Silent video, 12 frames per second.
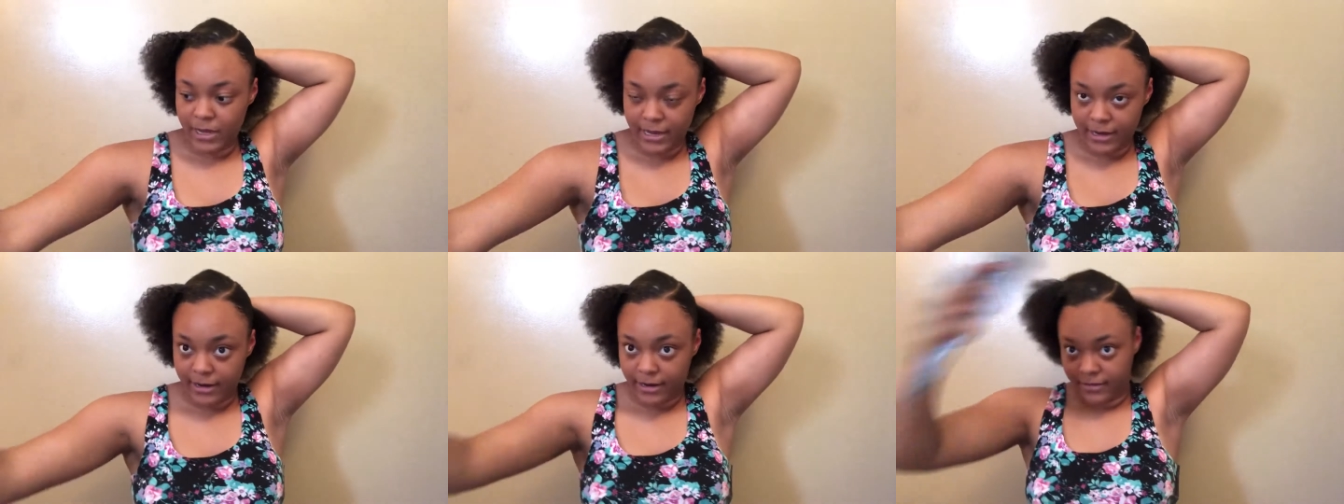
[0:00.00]
my
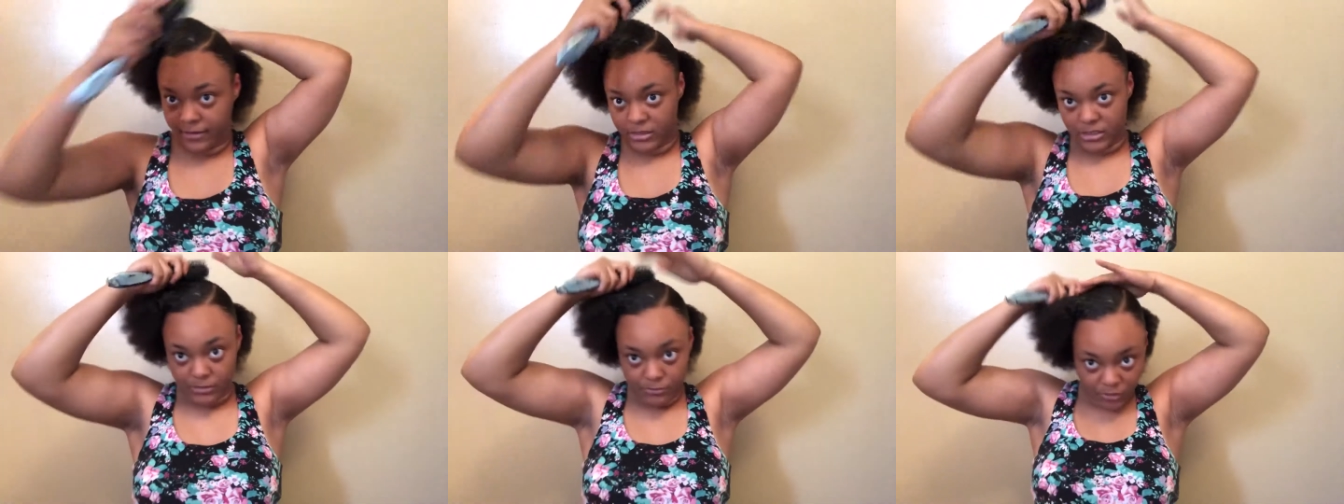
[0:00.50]
hair, and then
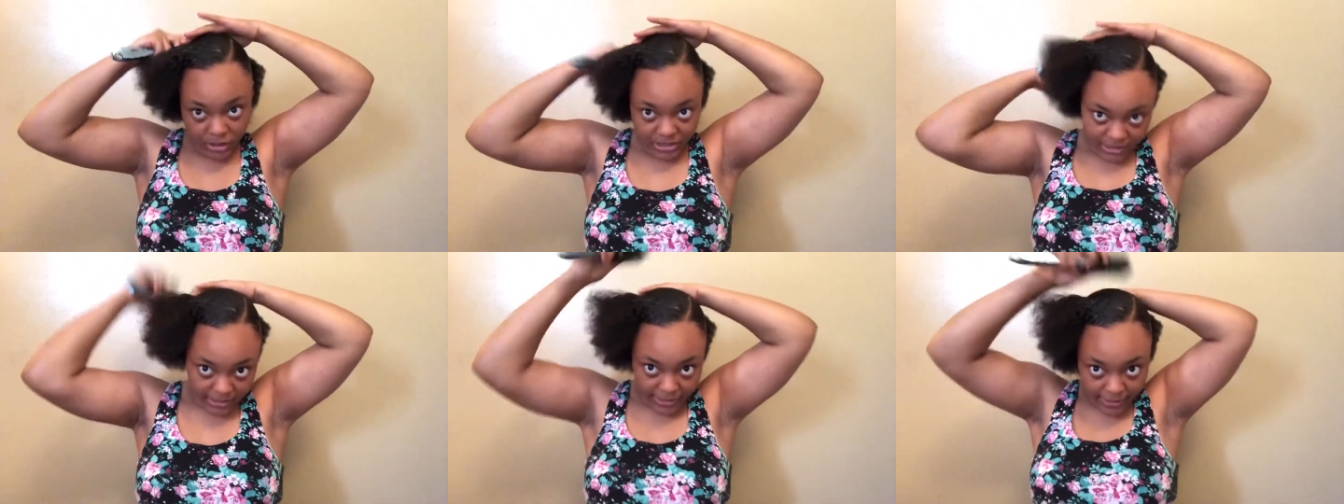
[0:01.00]
just
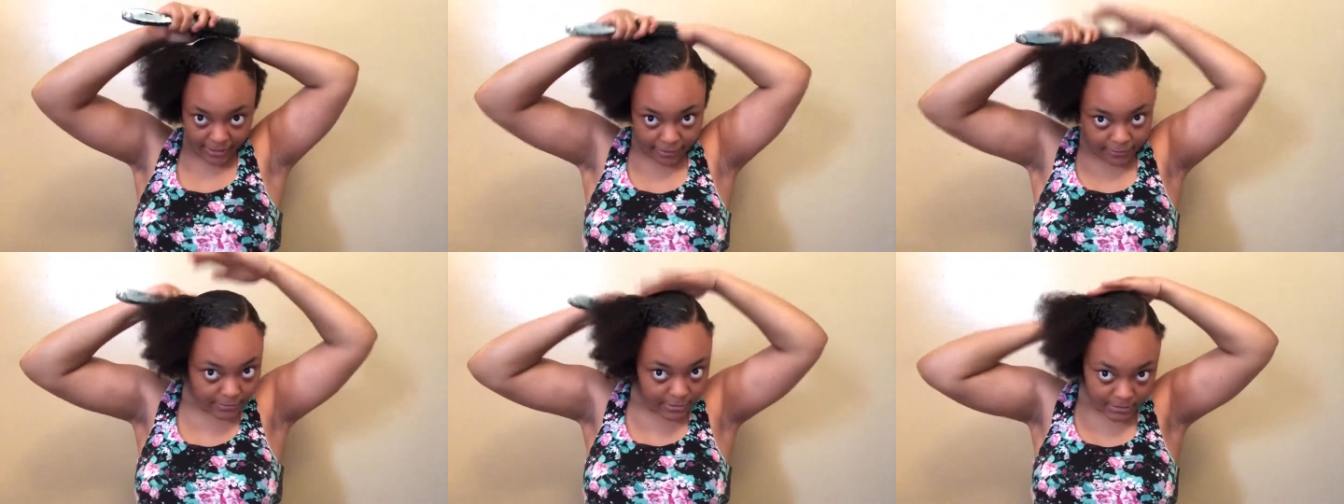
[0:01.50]
brush it
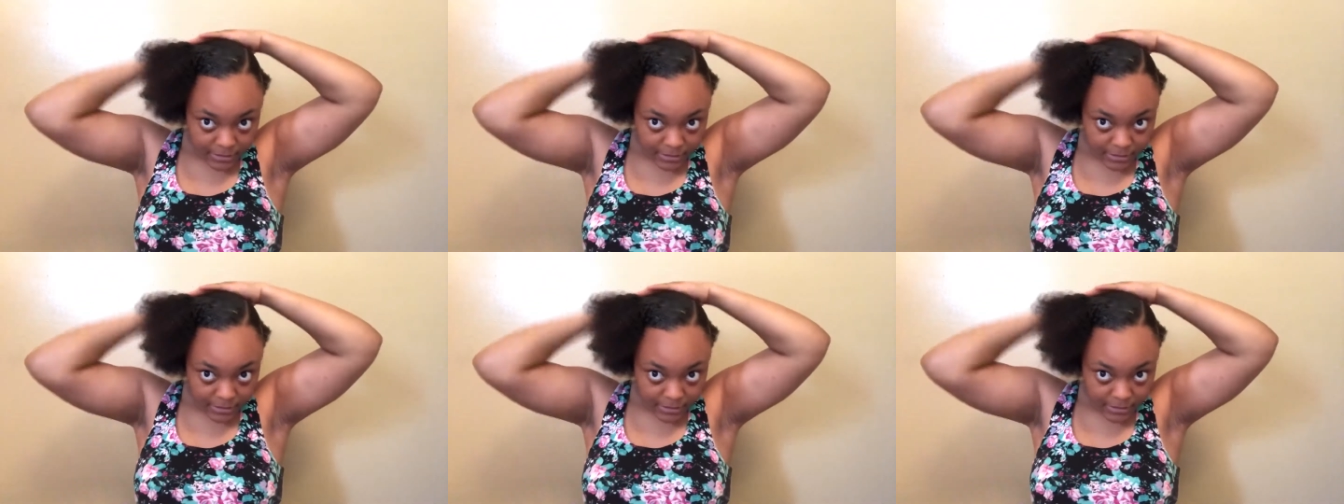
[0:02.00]
down